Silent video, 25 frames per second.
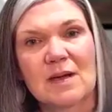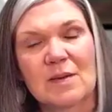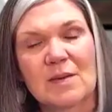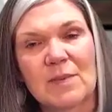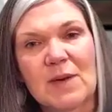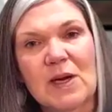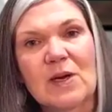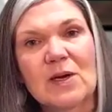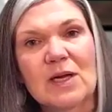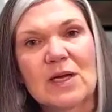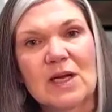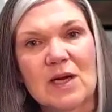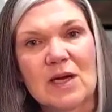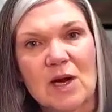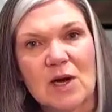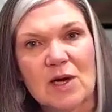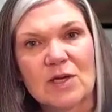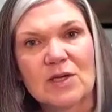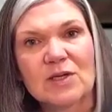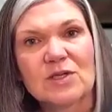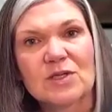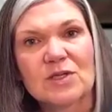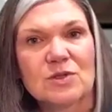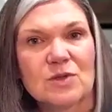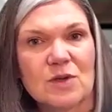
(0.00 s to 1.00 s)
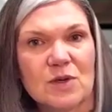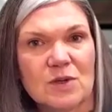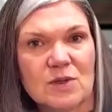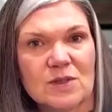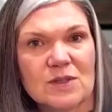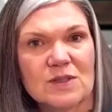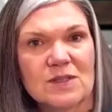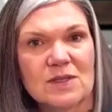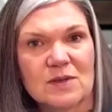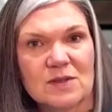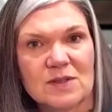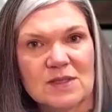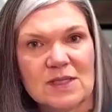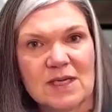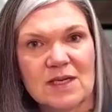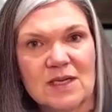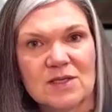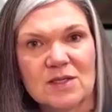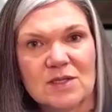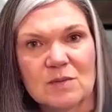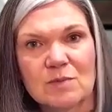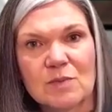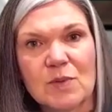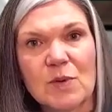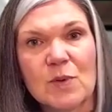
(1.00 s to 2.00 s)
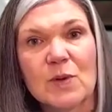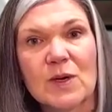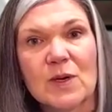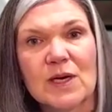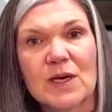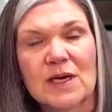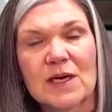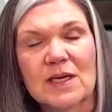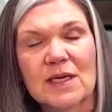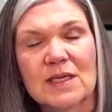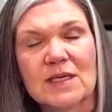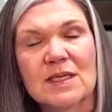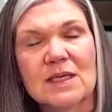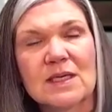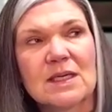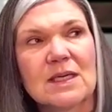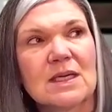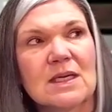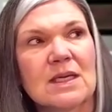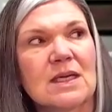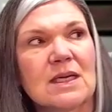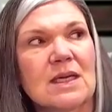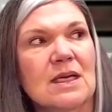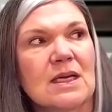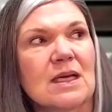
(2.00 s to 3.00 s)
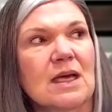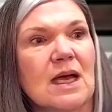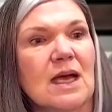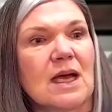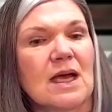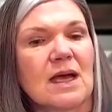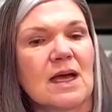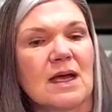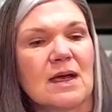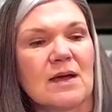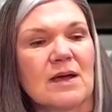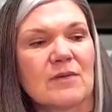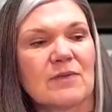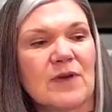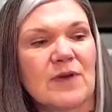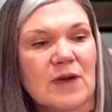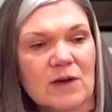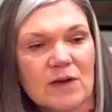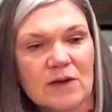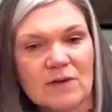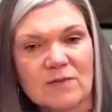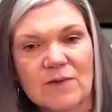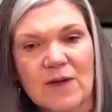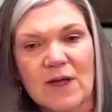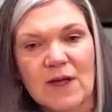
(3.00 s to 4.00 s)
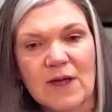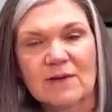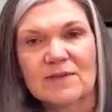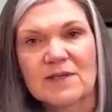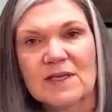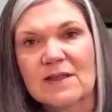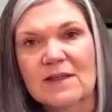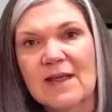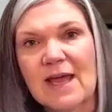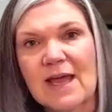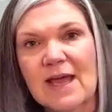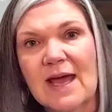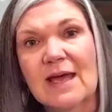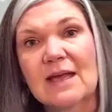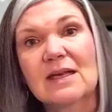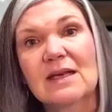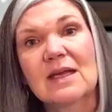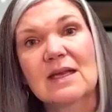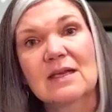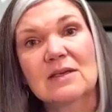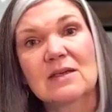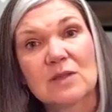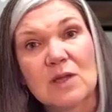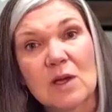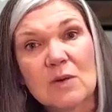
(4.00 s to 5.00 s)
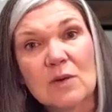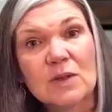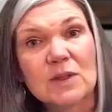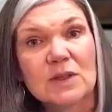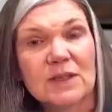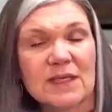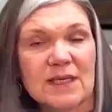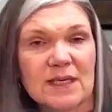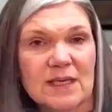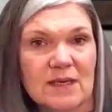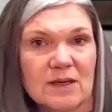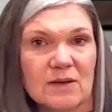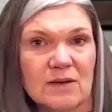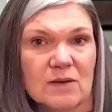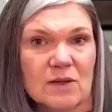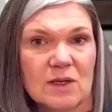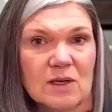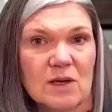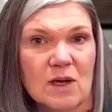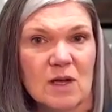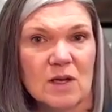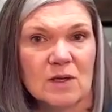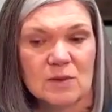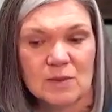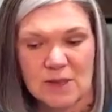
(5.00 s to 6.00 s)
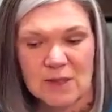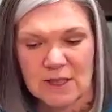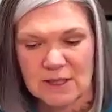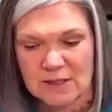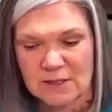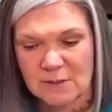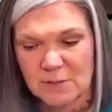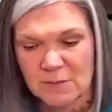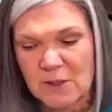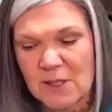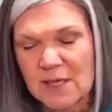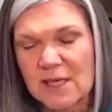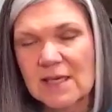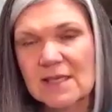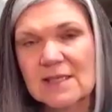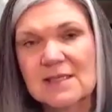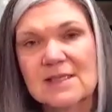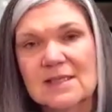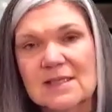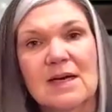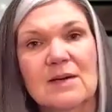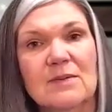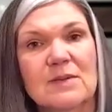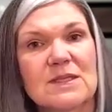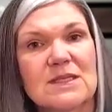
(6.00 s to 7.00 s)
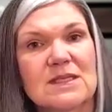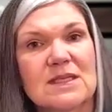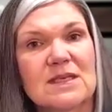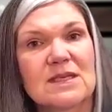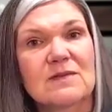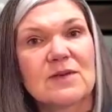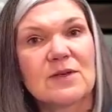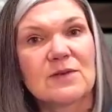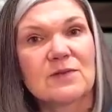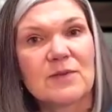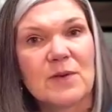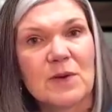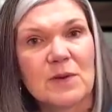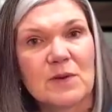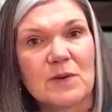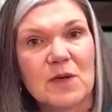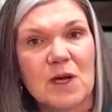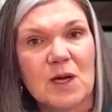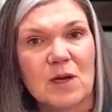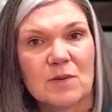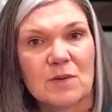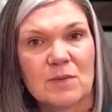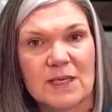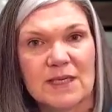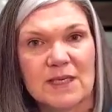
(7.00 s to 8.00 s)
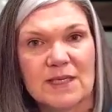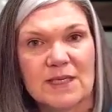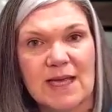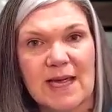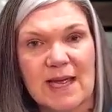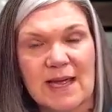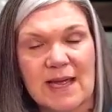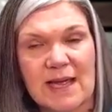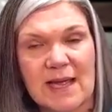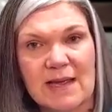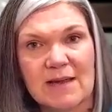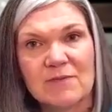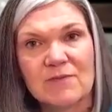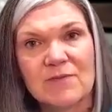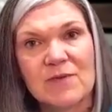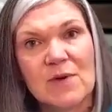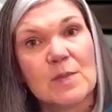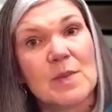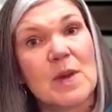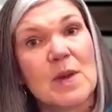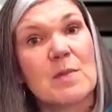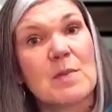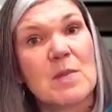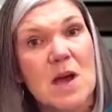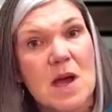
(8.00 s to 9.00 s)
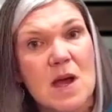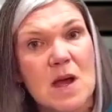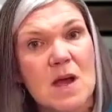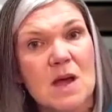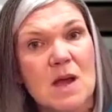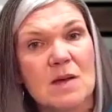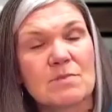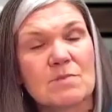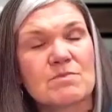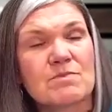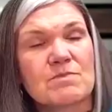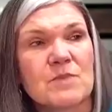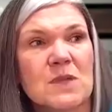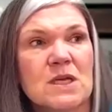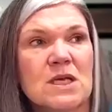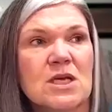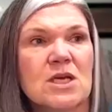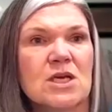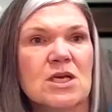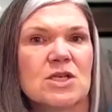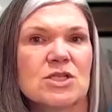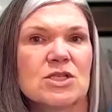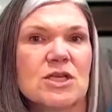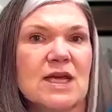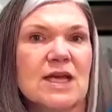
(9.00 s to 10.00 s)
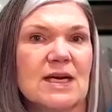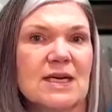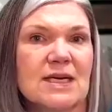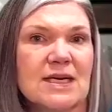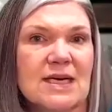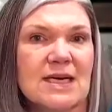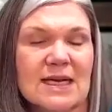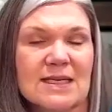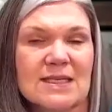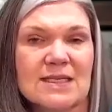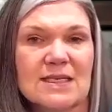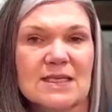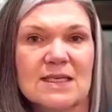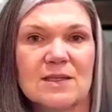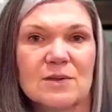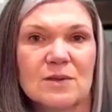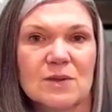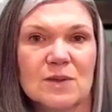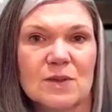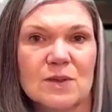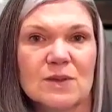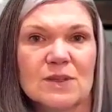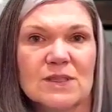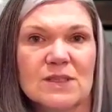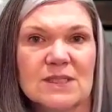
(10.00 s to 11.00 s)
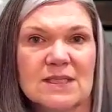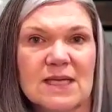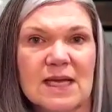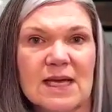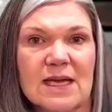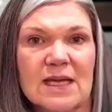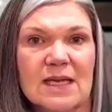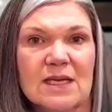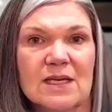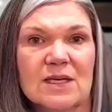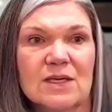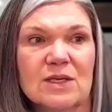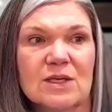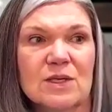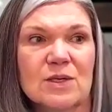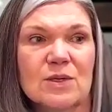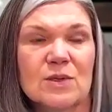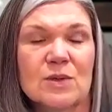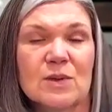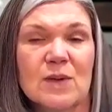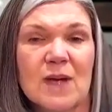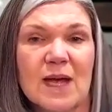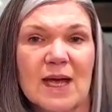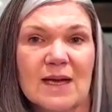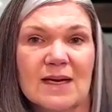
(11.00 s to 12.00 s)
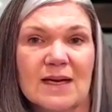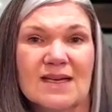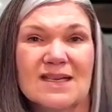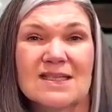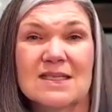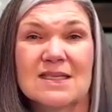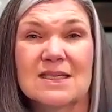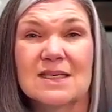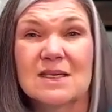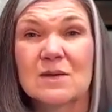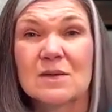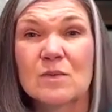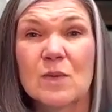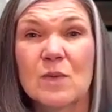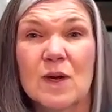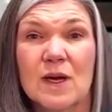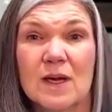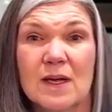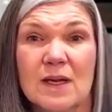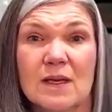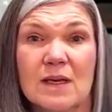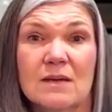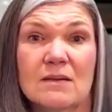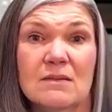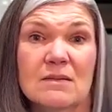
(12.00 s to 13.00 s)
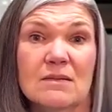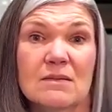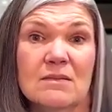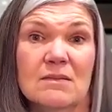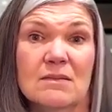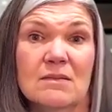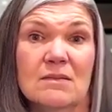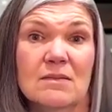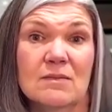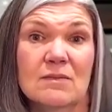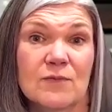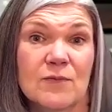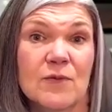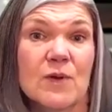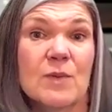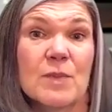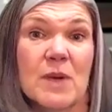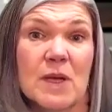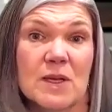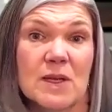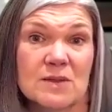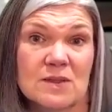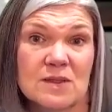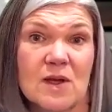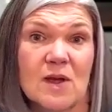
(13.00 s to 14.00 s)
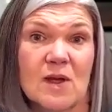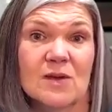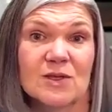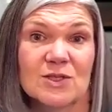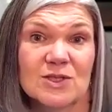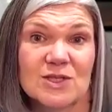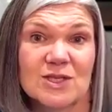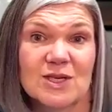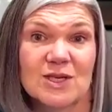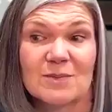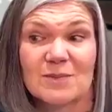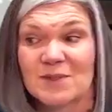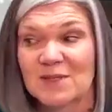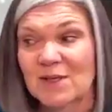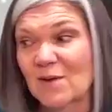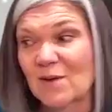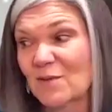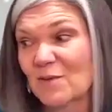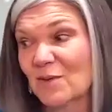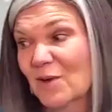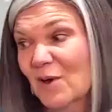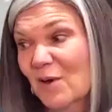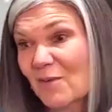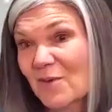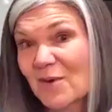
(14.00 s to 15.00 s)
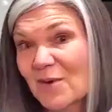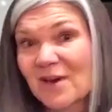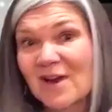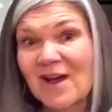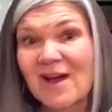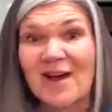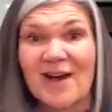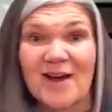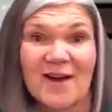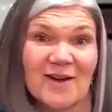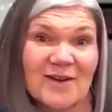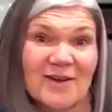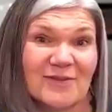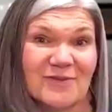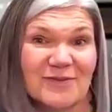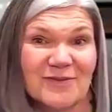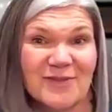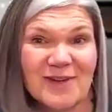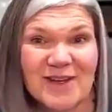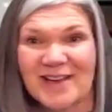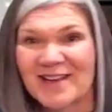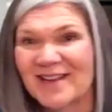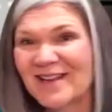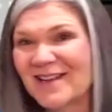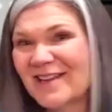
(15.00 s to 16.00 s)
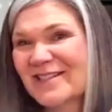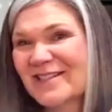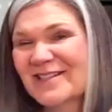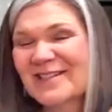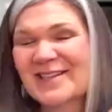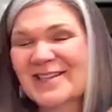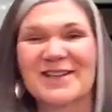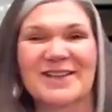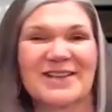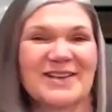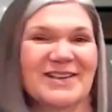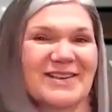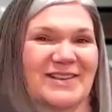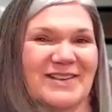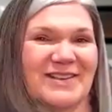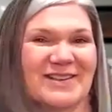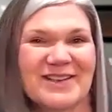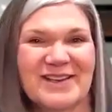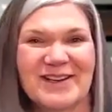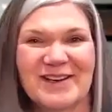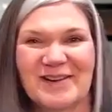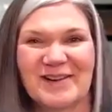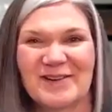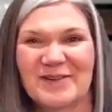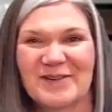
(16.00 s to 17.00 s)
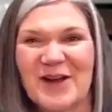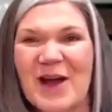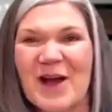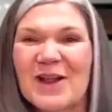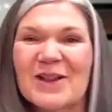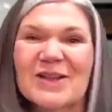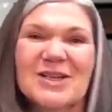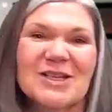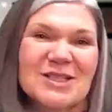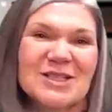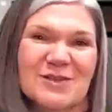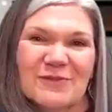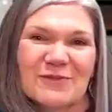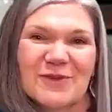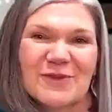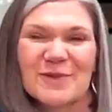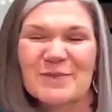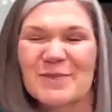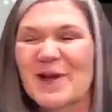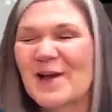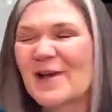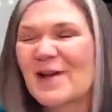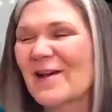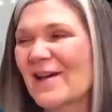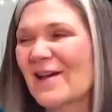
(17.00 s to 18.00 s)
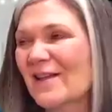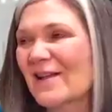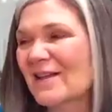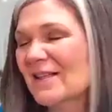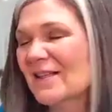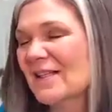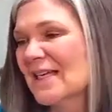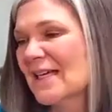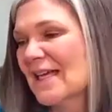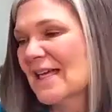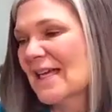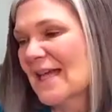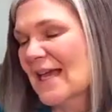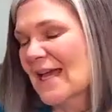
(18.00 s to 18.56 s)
American Heart and Stroke Association board, very involved in that, and locally here in Colorado Springs. And I received a phone call one day from a mom. She had a 19-year-old son who had a D1 football scholarship. So going off to, you know, college football.